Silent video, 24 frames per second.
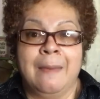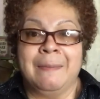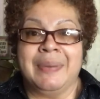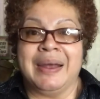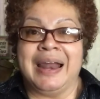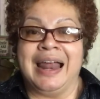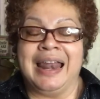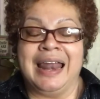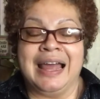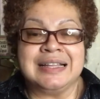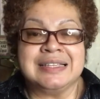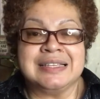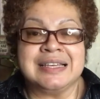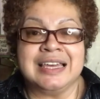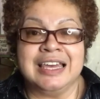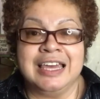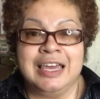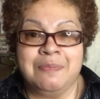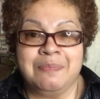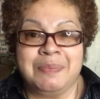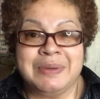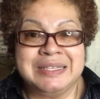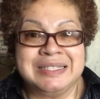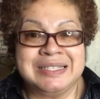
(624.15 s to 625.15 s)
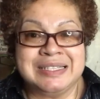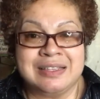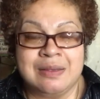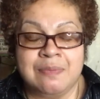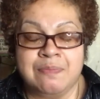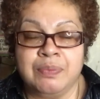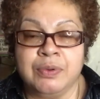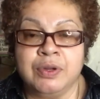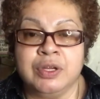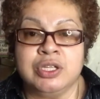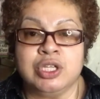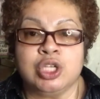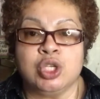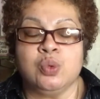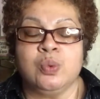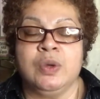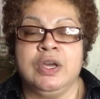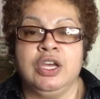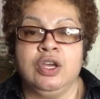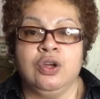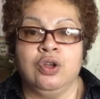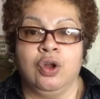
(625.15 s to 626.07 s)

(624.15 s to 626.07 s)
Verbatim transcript: but I like to keep it simple and sweet.